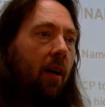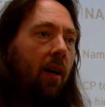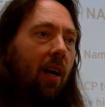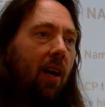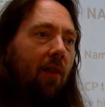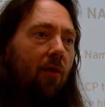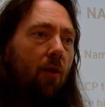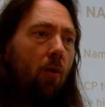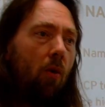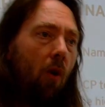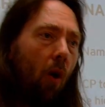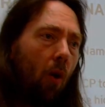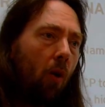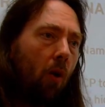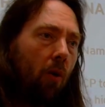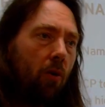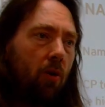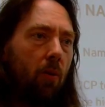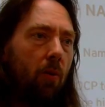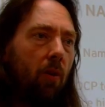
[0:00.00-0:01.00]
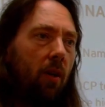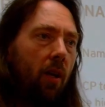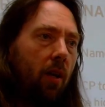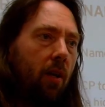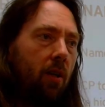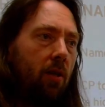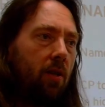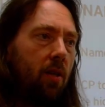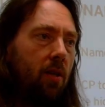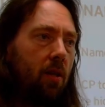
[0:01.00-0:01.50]
If you log on to a
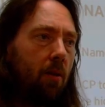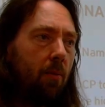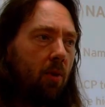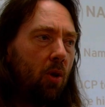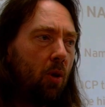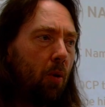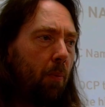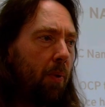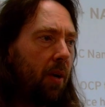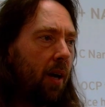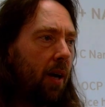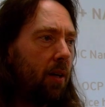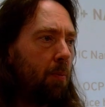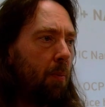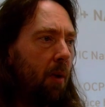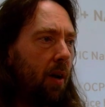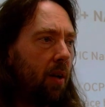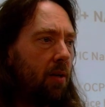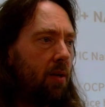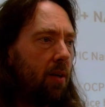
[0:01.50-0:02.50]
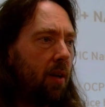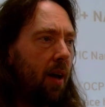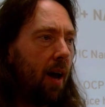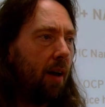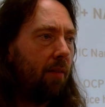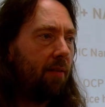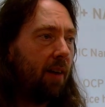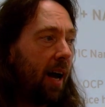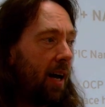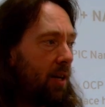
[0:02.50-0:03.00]
Linux system and do a
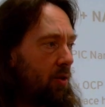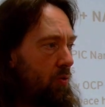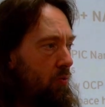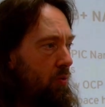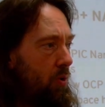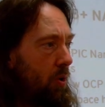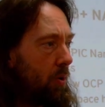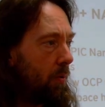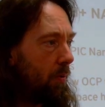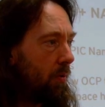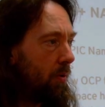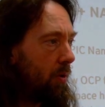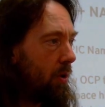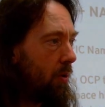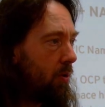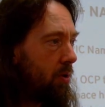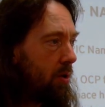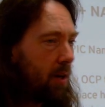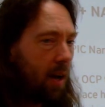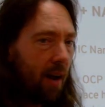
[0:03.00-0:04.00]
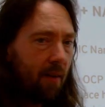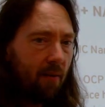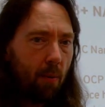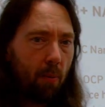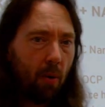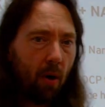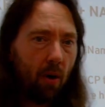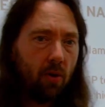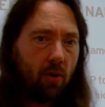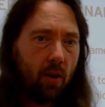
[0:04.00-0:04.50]
ps-ef as root, you see every
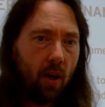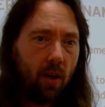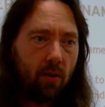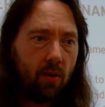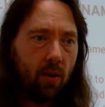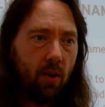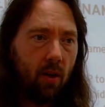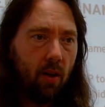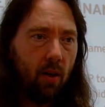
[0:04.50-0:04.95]
process.